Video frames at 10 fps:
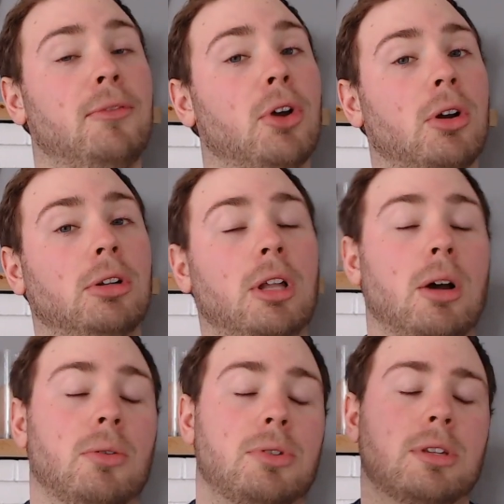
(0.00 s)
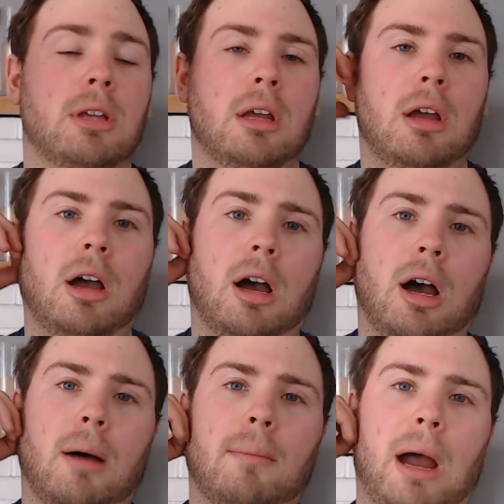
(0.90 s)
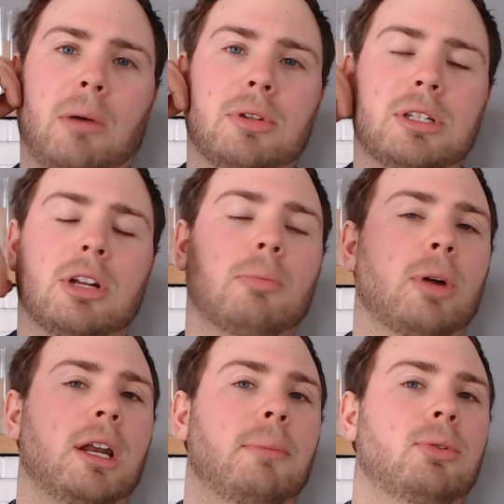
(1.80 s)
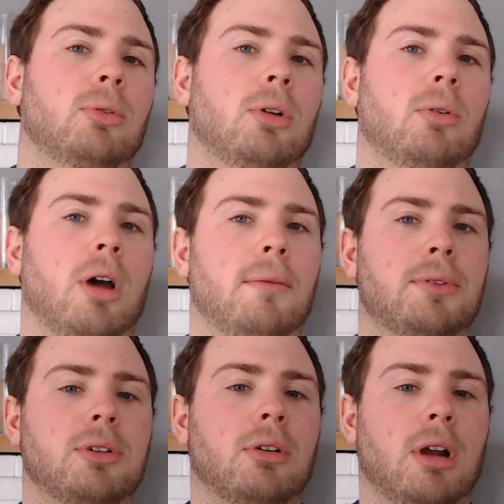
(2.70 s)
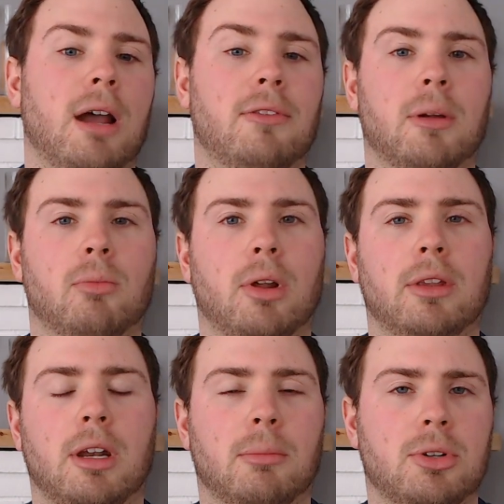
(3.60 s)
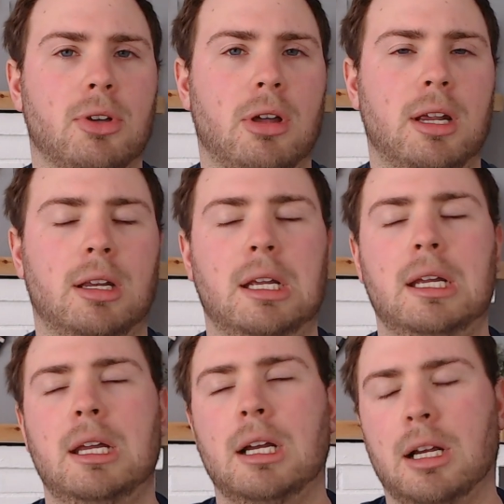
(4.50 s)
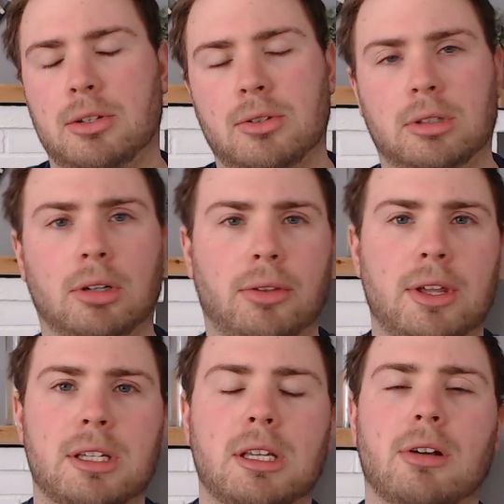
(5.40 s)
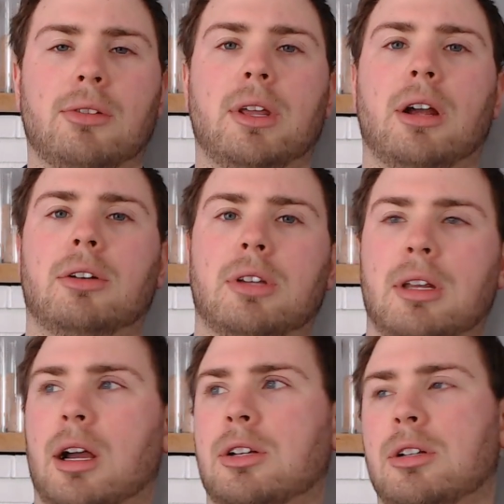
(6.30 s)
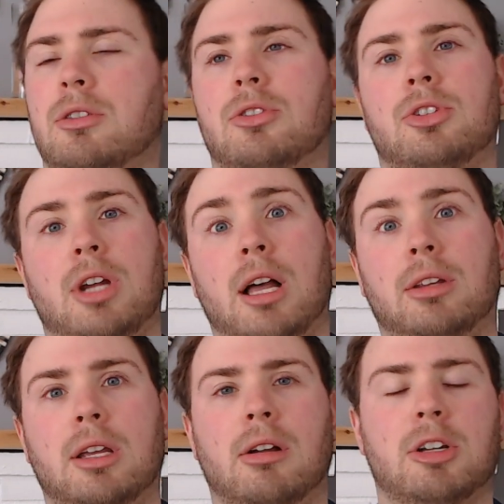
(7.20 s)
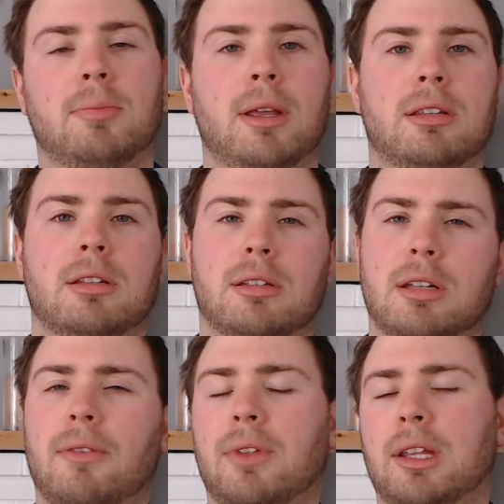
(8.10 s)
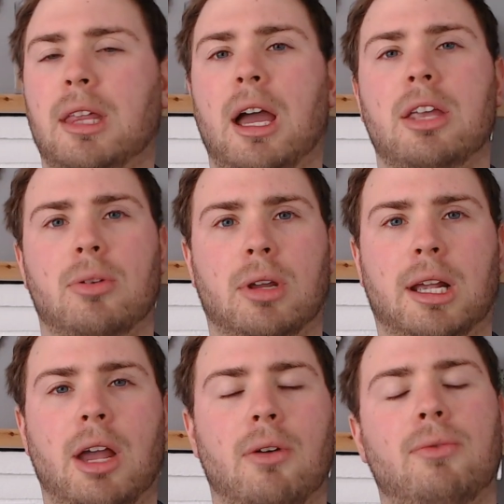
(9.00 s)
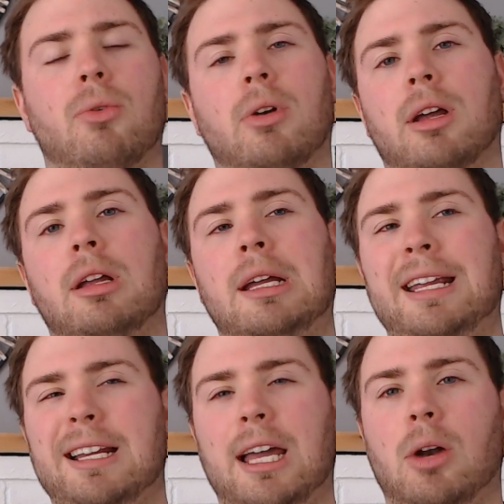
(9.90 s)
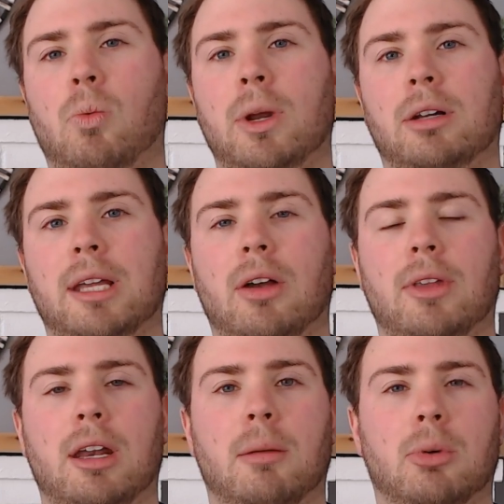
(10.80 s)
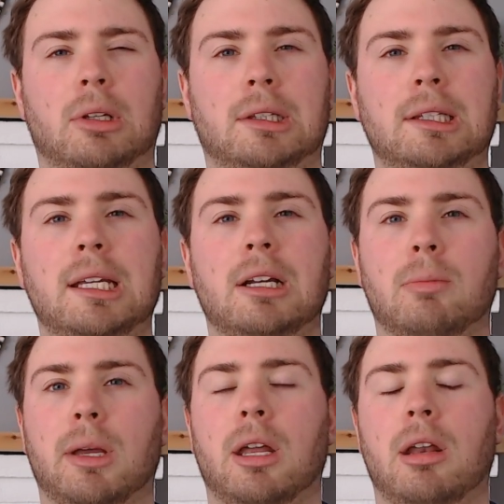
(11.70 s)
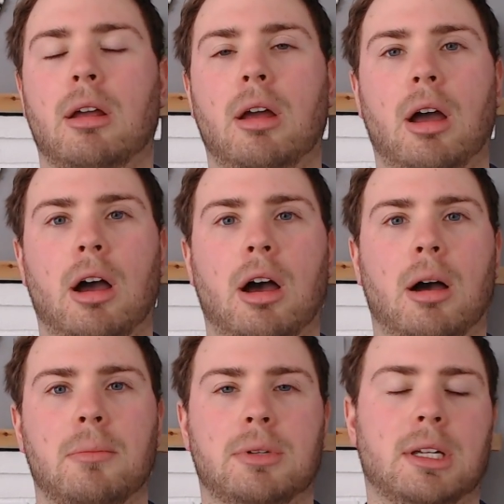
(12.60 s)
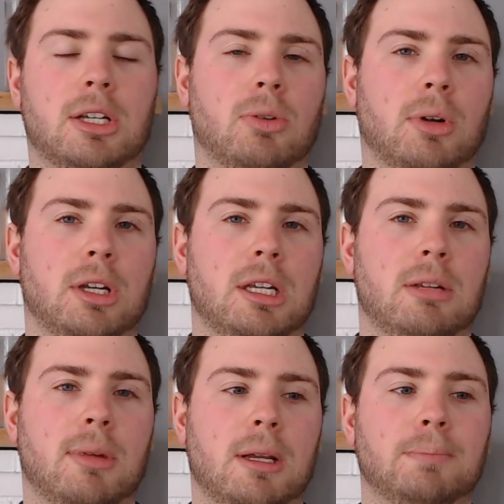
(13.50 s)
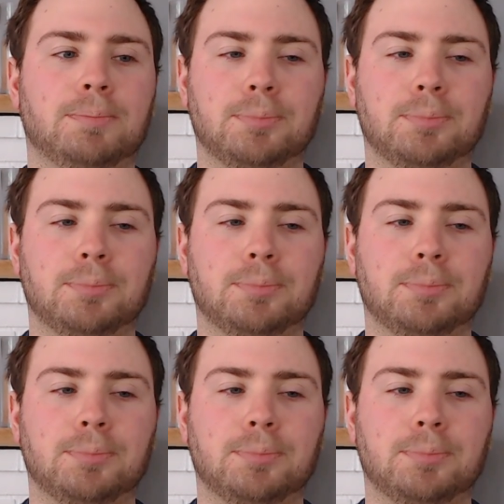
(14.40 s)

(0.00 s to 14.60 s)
If you're close, I would still bring it up to a loan officer or have them run the numbers on it, because there's little things here and there, deductions, childcare expenses, stuff like that you can account for to kind of whittle down that number a little bit to get you where you need to be.